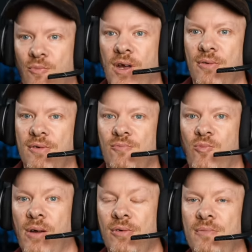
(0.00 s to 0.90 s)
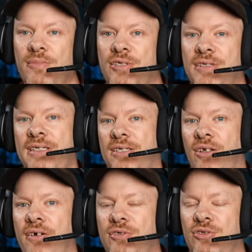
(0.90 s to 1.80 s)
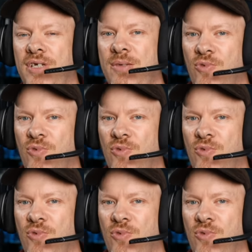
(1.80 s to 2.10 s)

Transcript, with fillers: welcome, welcome to this live stream.